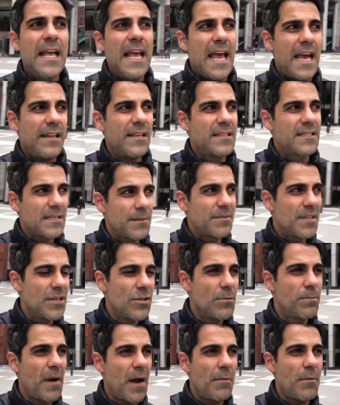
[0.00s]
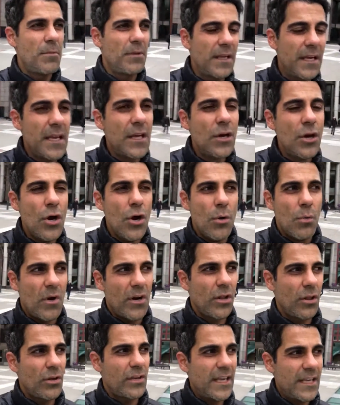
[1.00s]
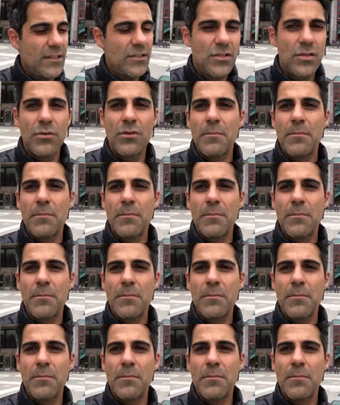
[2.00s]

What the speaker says: and it's something you probably want to look into